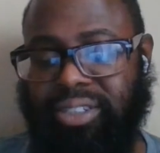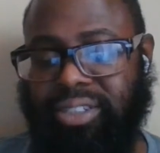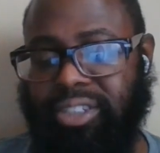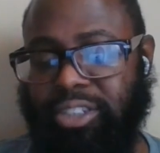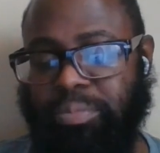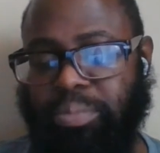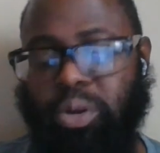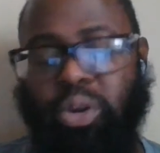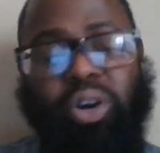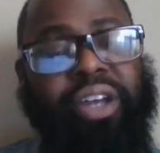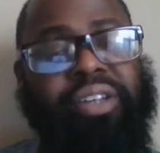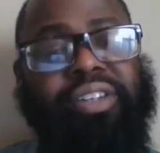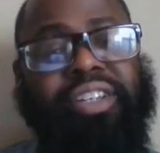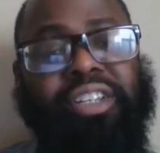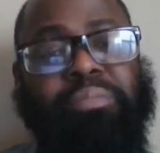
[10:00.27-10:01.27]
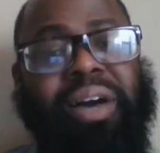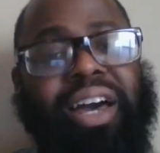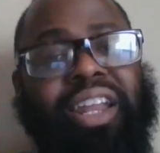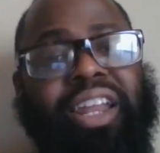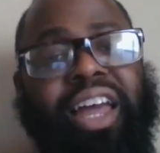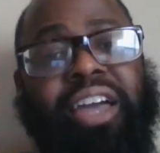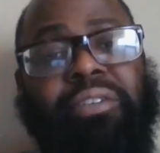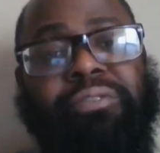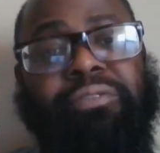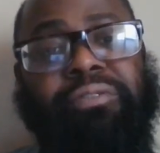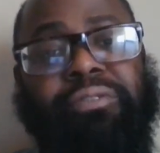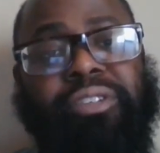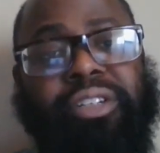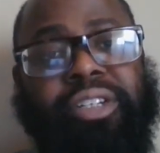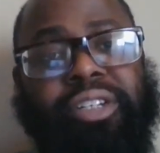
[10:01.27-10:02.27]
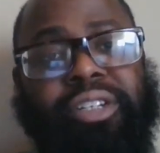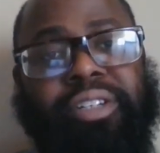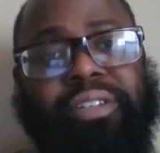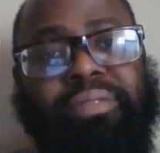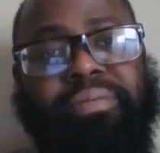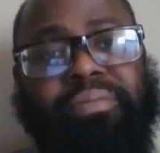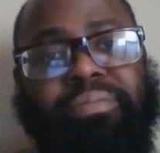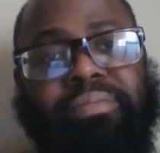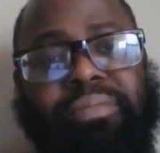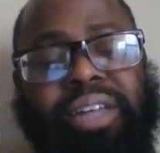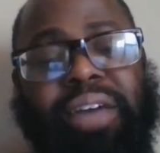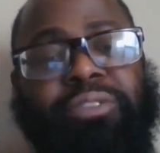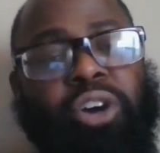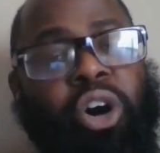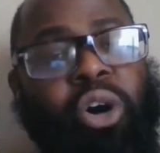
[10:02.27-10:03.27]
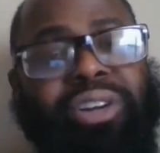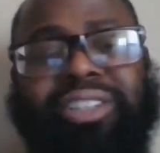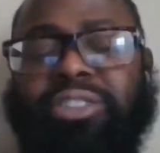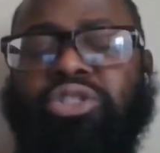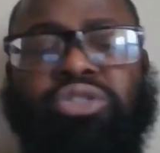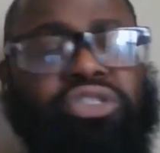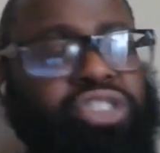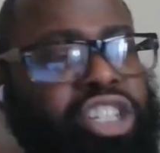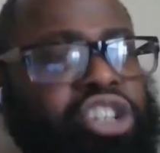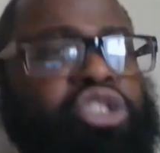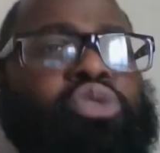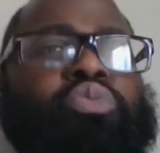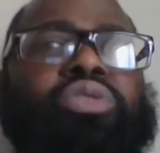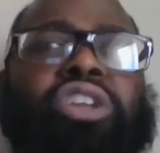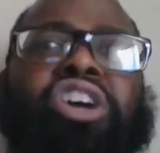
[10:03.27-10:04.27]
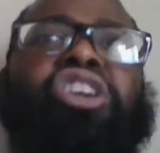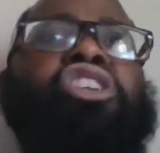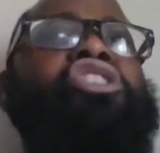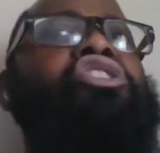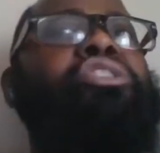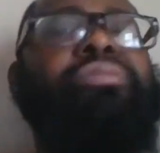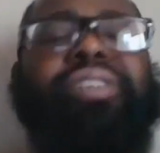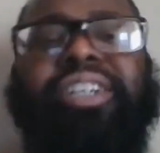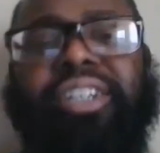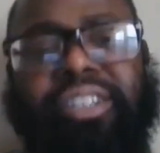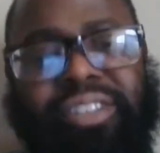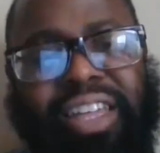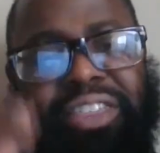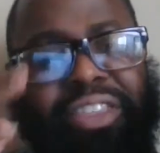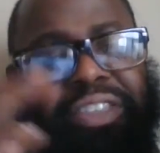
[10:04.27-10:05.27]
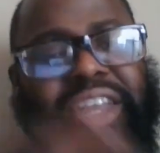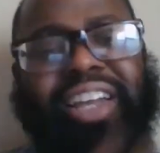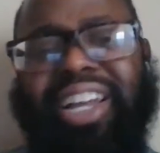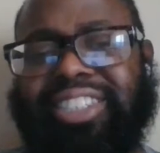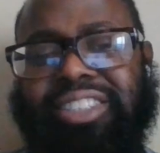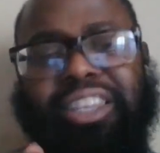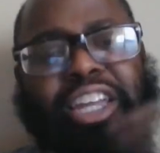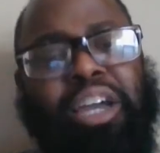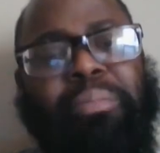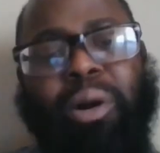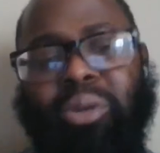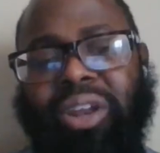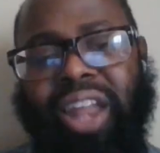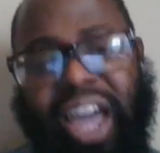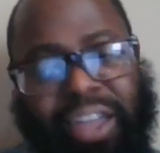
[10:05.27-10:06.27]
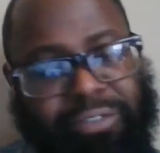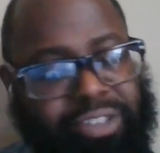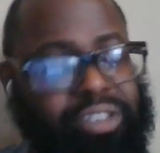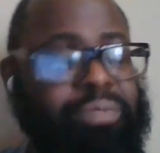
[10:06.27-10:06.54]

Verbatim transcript: at this point in my life. At the order, you still learn. That's the thing. That's the thing about life.